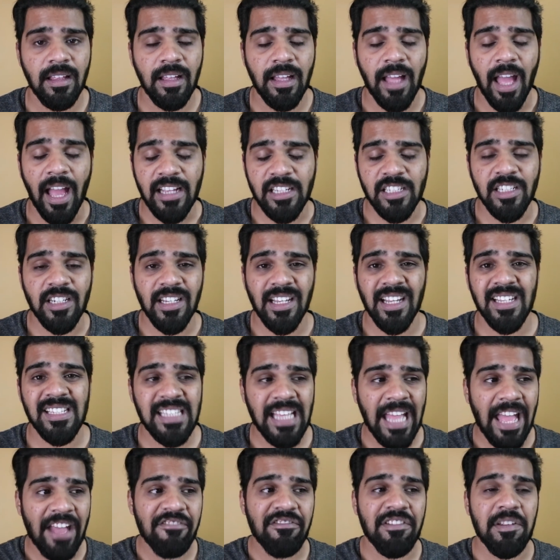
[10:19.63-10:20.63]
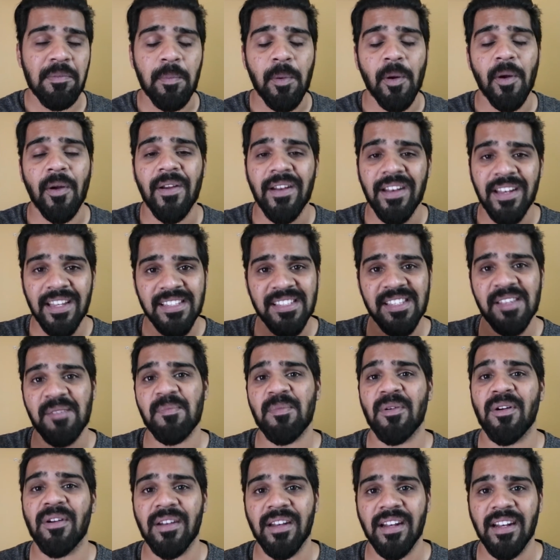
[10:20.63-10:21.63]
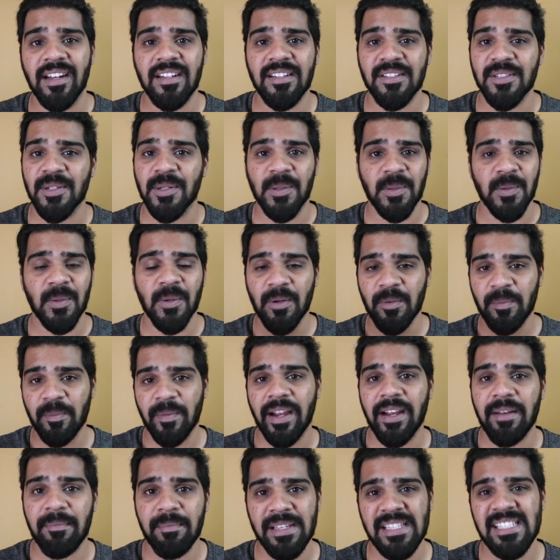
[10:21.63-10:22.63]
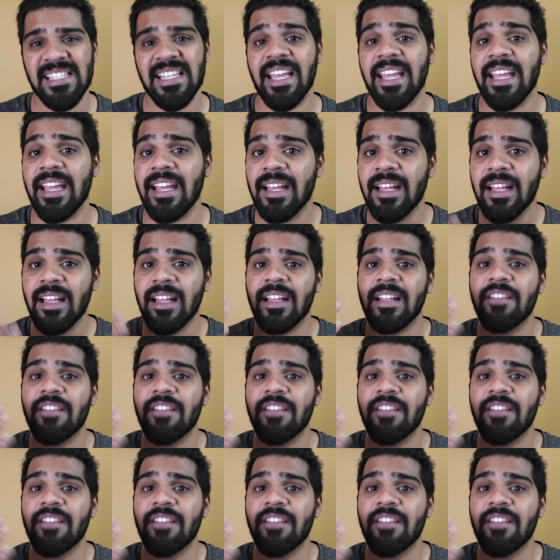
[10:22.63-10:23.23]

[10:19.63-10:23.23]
Actually guys, every point is important, so don't mind me saying